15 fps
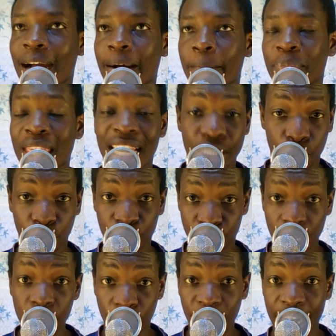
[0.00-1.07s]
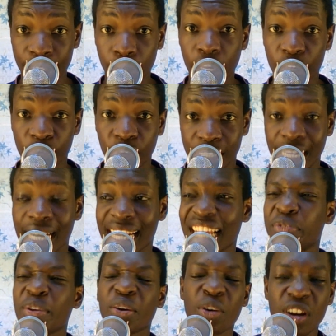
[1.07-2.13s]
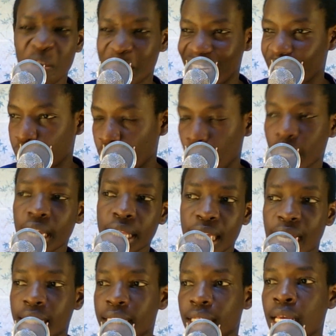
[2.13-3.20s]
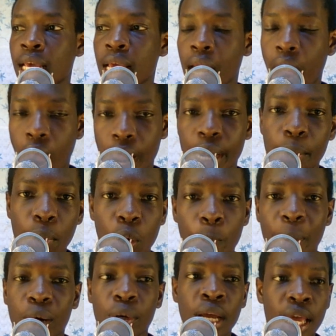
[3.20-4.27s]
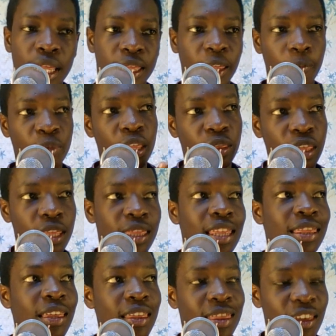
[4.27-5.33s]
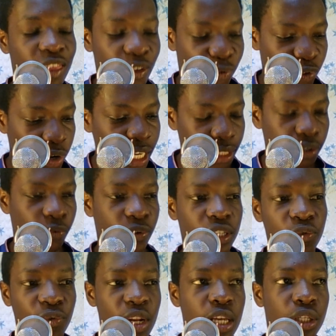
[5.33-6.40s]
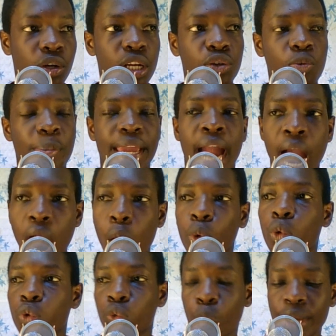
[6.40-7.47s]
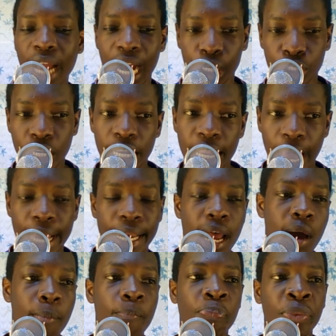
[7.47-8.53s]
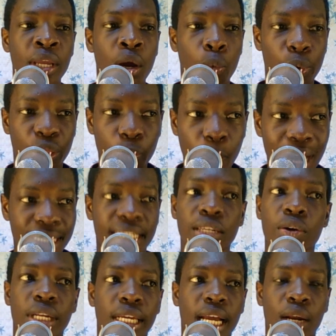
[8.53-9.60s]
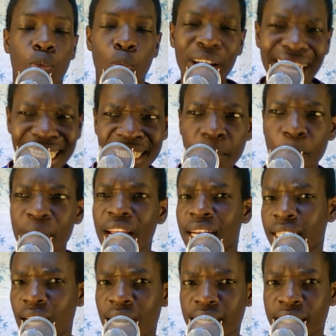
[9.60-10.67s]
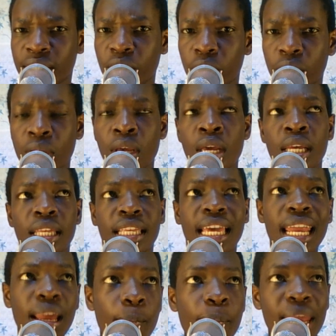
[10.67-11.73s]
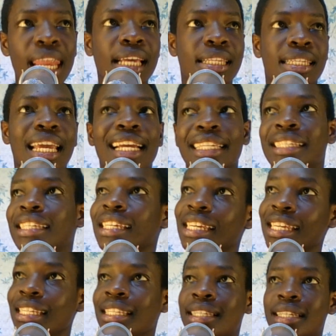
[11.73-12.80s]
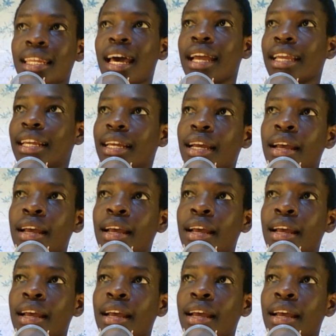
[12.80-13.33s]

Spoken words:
He has to self-isolate for 10 days. We're going to be talking that and more. But the focus of this video is going to be how could we actually line up with Martin Odegaard? What does he bring at Arsenal? Galen Beleg says he is like